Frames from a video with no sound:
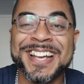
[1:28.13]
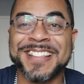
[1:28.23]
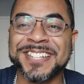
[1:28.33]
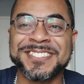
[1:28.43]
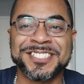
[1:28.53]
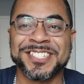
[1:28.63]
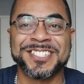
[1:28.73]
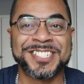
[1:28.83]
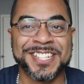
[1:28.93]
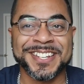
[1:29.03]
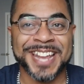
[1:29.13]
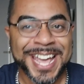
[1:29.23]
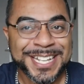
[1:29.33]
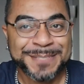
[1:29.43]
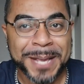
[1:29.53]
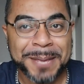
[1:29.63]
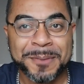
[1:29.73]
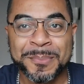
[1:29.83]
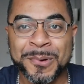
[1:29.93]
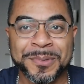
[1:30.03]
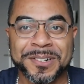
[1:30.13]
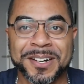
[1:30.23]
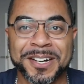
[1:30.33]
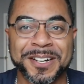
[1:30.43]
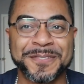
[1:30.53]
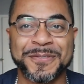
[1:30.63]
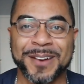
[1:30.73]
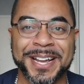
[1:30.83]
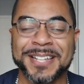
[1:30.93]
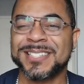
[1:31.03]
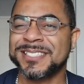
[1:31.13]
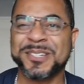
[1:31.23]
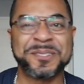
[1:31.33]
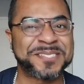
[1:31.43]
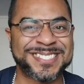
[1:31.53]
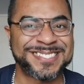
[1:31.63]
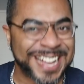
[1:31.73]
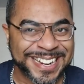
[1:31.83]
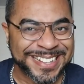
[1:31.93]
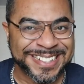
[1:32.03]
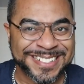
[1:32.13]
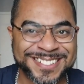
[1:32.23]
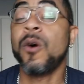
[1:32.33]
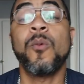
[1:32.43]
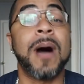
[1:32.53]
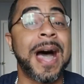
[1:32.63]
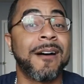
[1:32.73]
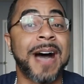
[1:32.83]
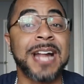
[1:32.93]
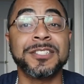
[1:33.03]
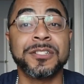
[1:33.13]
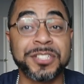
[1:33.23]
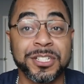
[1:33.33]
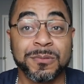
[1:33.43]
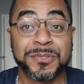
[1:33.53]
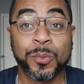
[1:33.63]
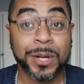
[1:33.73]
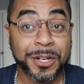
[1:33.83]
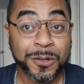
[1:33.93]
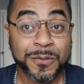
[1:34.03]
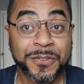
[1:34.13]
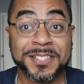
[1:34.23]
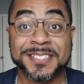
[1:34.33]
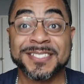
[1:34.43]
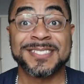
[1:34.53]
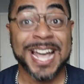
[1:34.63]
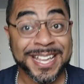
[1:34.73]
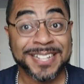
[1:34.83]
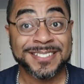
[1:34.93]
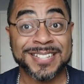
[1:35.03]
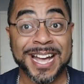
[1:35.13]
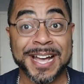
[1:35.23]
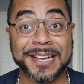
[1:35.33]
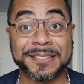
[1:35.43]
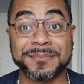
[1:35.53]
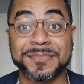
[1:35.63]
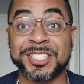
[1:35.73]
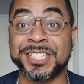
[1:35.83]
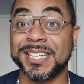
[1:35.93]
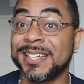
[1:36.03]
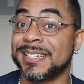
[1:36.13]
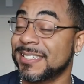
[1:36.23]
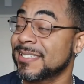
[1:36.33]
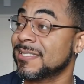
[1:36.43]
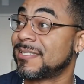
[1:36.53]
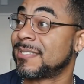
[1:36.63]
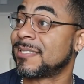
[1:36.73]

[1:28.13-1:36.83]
That's such a Gen X baby boomer phrase. Let's go steady. Oh wow, I didn't know she was widowed for the 2nd time. Jeez.